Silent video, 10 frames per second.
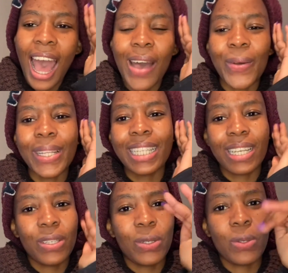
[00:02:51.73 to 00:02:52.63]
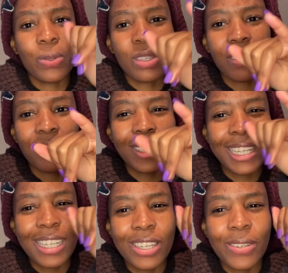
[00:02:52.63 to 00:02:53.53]
I wanted to do civil
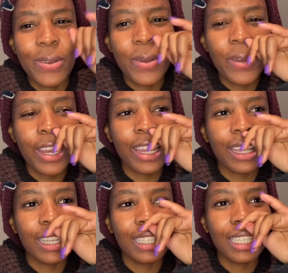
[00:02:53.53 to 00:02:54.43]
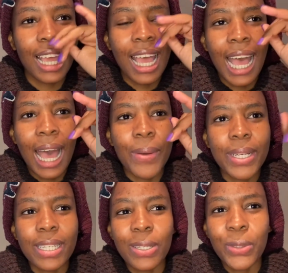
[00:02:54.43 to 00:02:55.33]
engineering. I
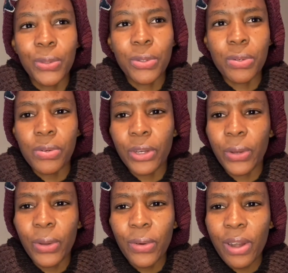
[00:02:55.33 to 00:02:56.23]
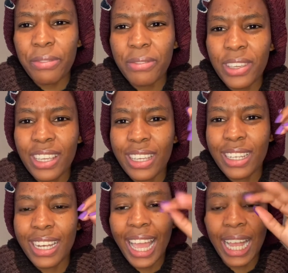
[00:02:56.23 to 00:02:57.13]
wanted to do
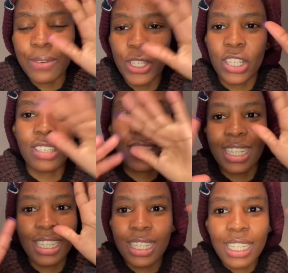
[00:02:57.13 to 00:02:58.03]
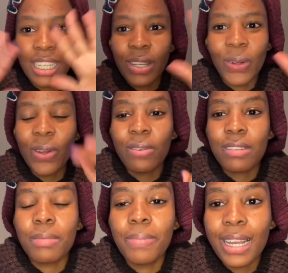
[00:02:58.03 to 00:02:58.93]
radiography. Like, I was just all over
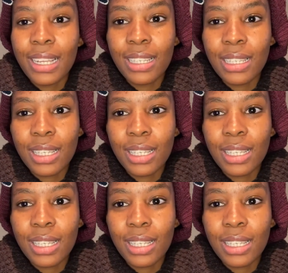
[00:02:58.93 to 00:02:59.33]
the place.